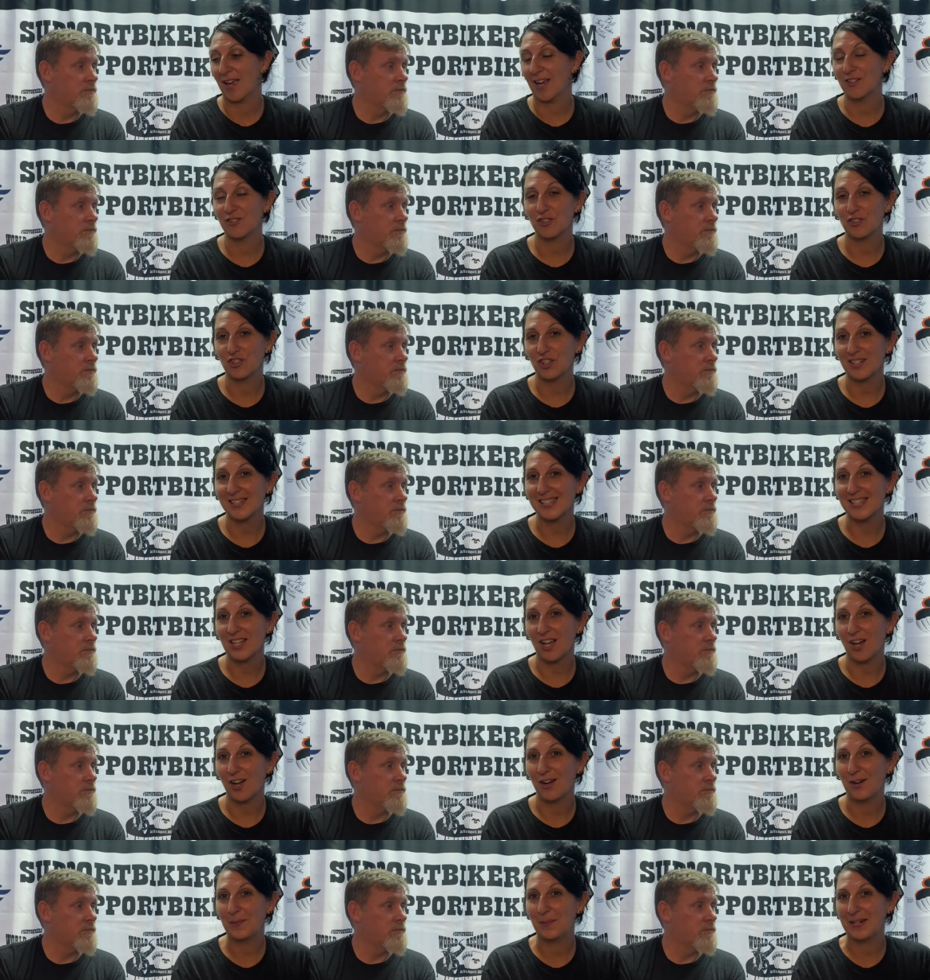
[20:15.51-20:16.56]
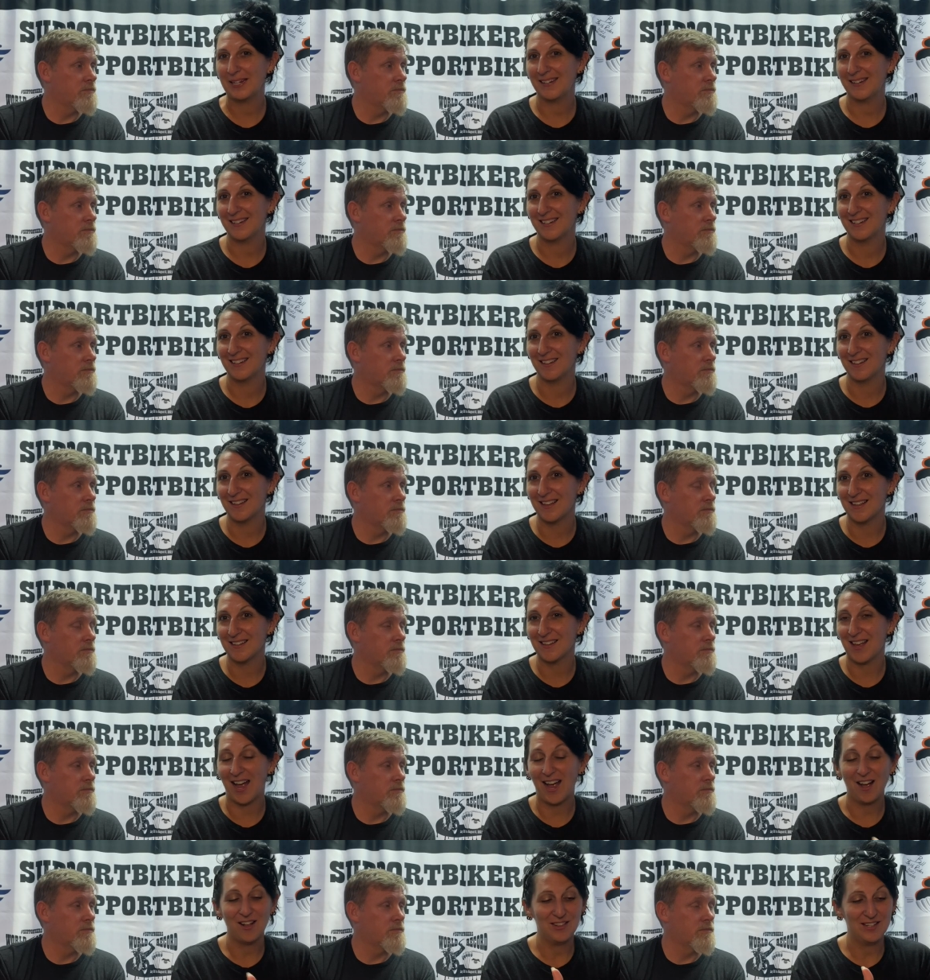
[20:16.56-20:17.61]
Speaker 1: As you just saw, we,
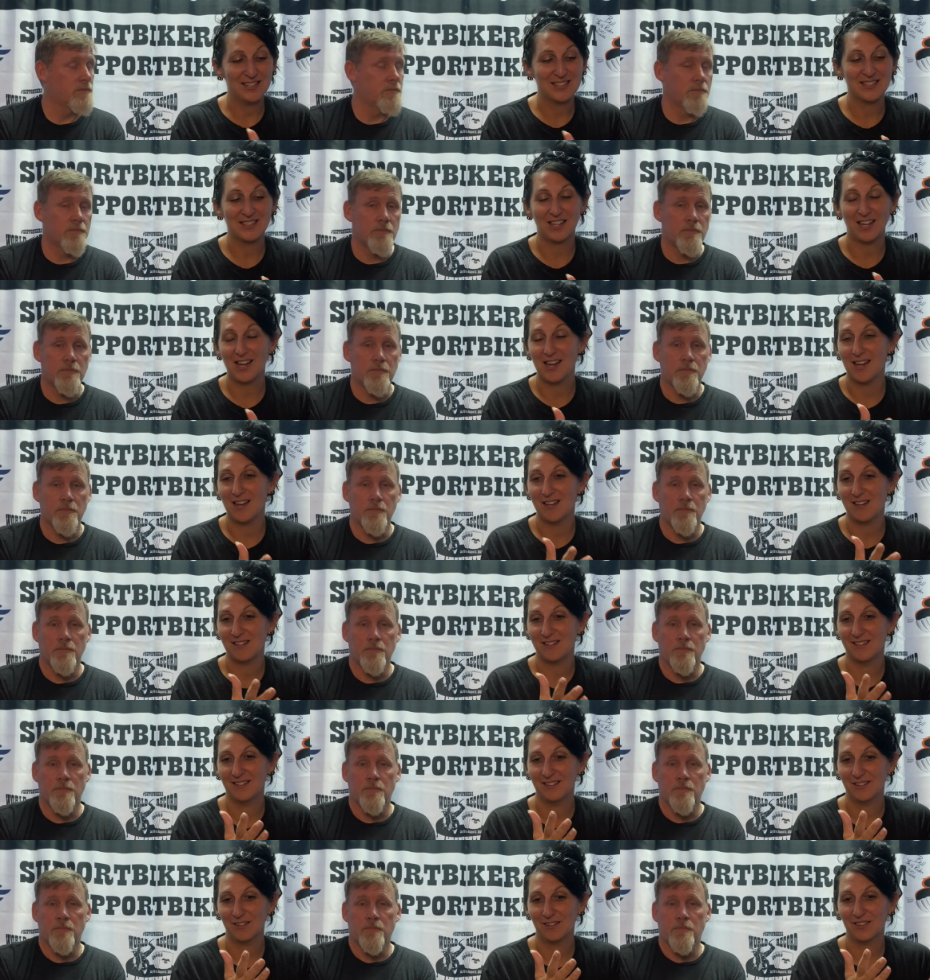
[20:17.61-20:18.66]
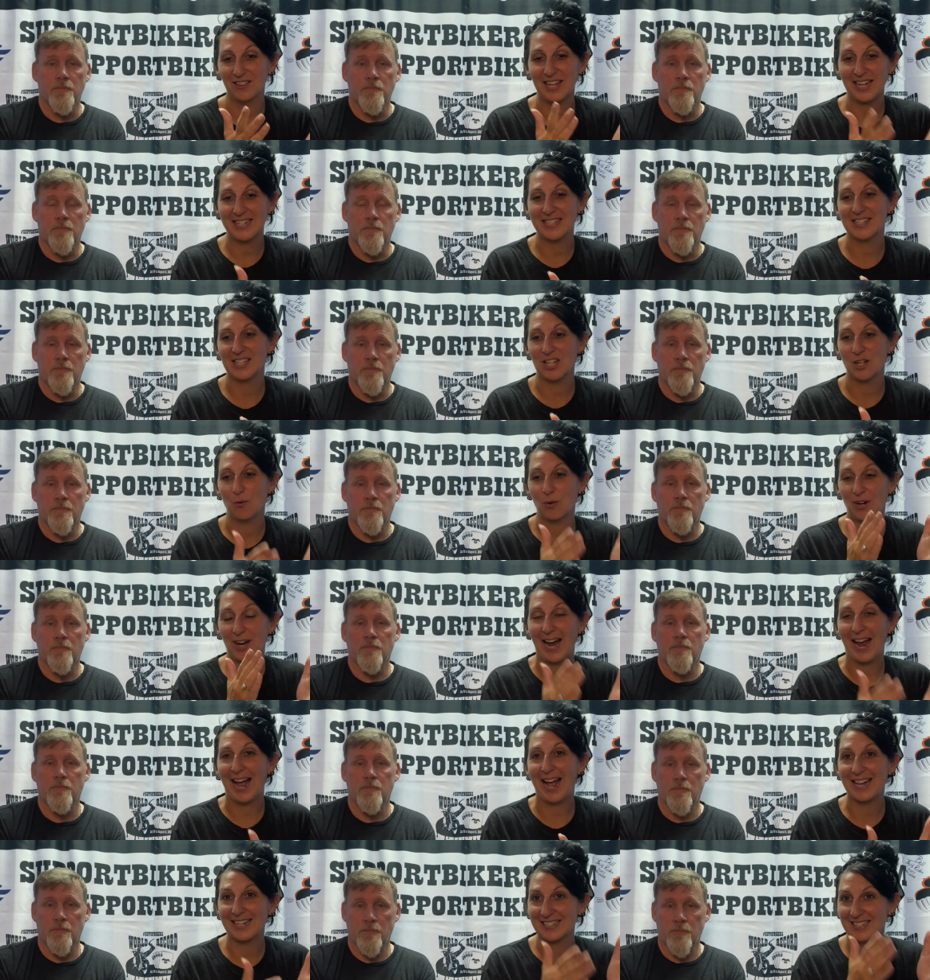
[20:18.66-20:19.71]
Alex and Lacey were
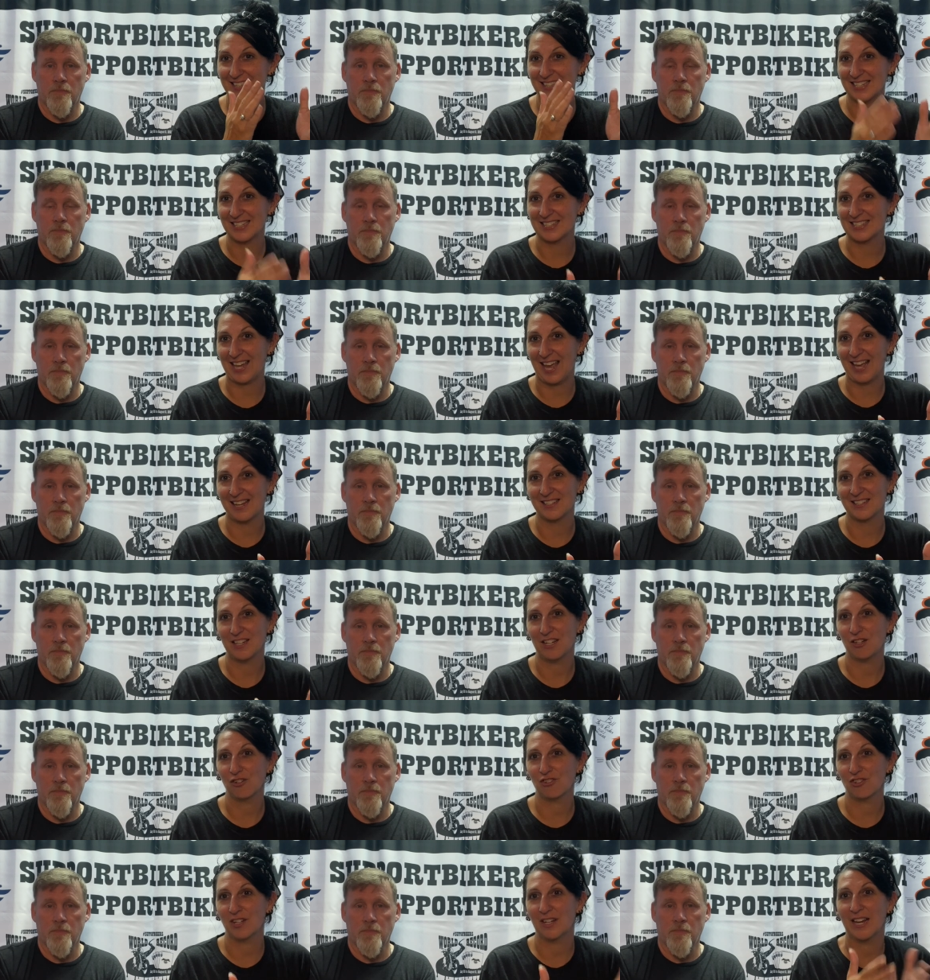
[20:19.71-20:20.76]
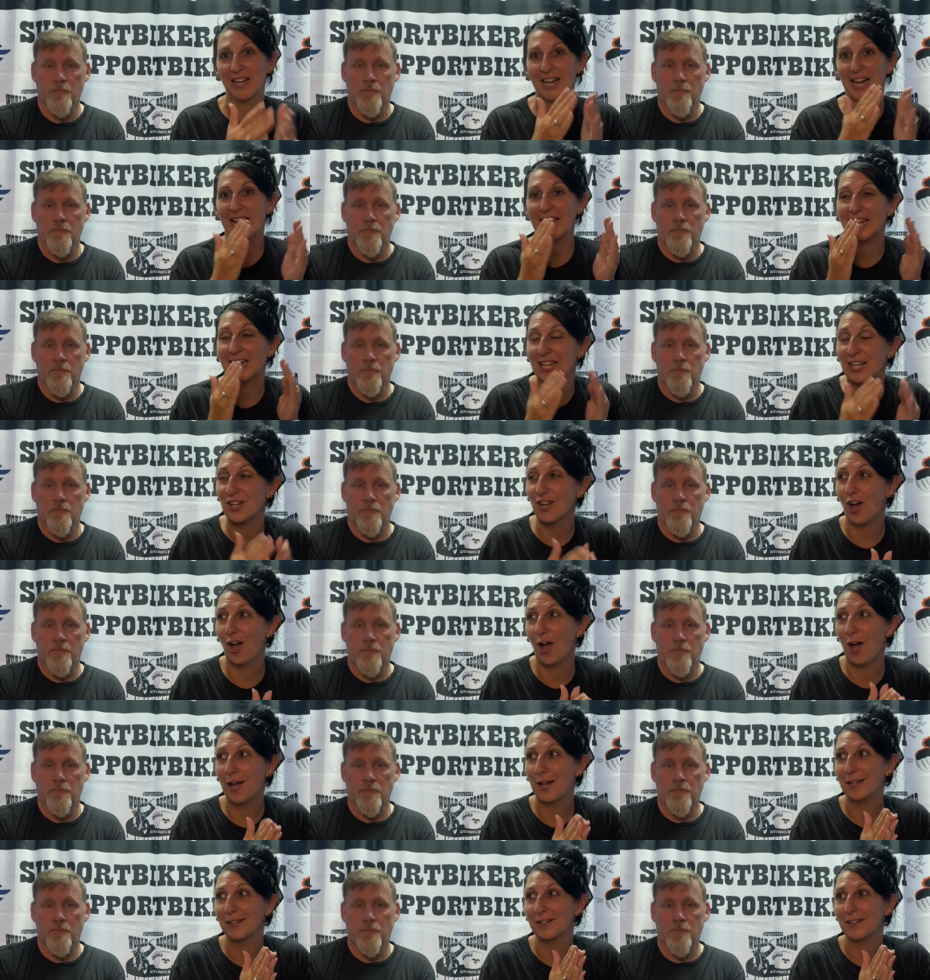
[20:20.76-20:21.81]
at this gas station and I
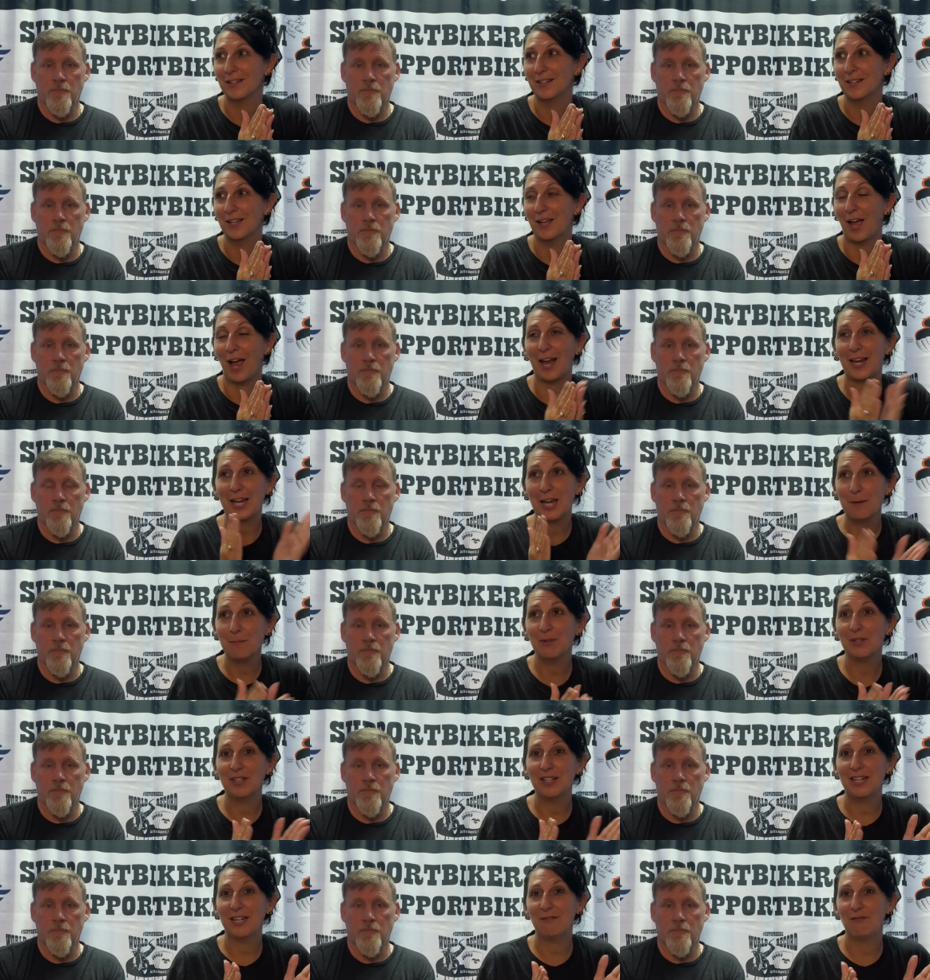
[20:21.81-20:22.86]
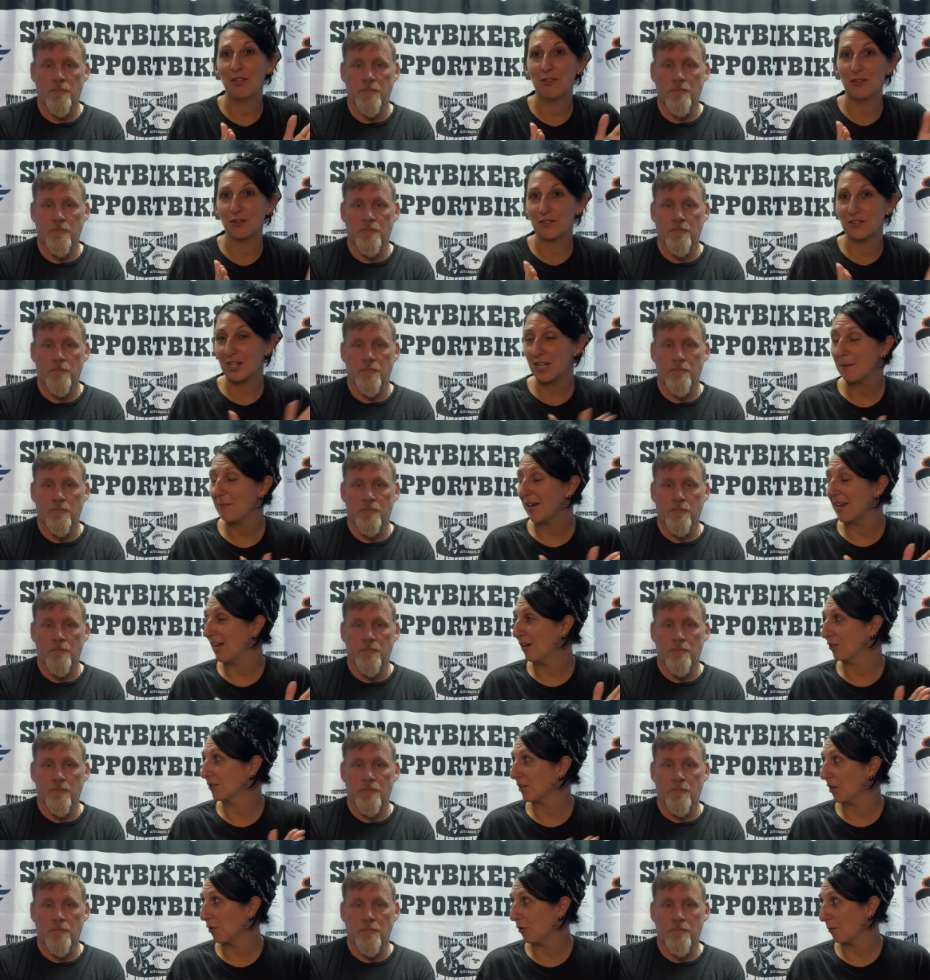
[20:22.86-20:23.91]
cannot, I can't believe that there's anybody
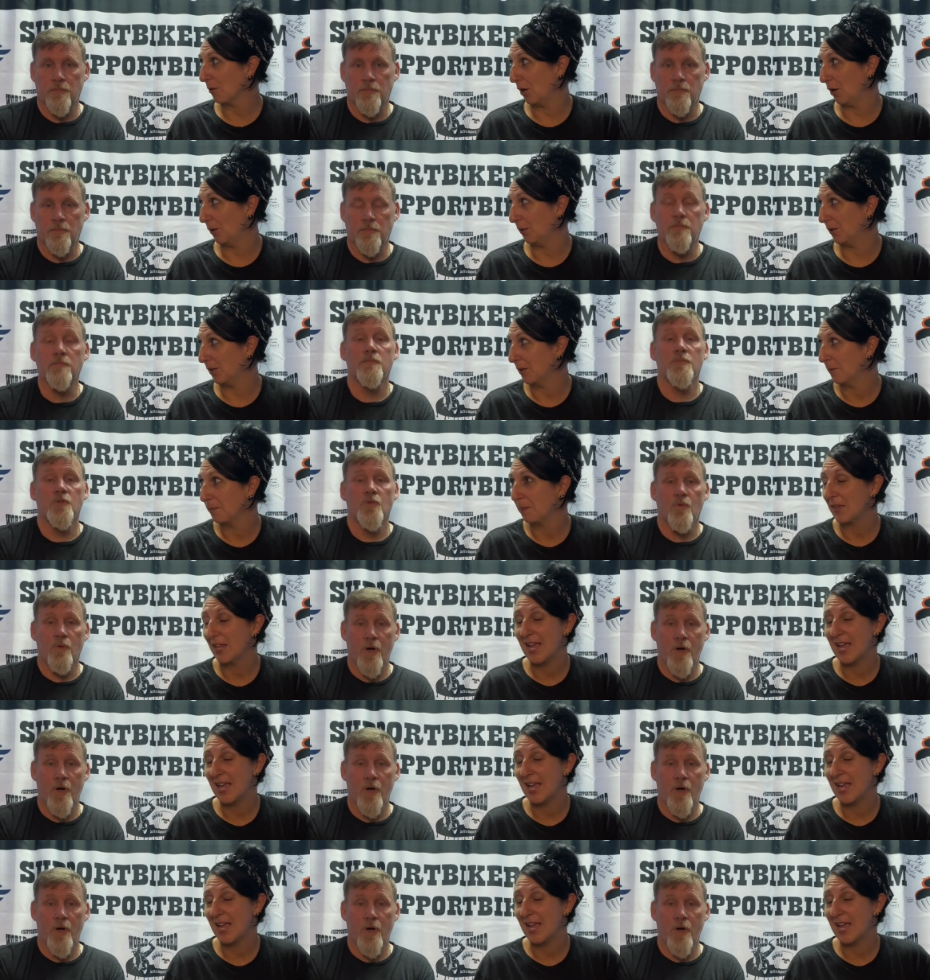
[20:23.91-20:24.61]
else on the road.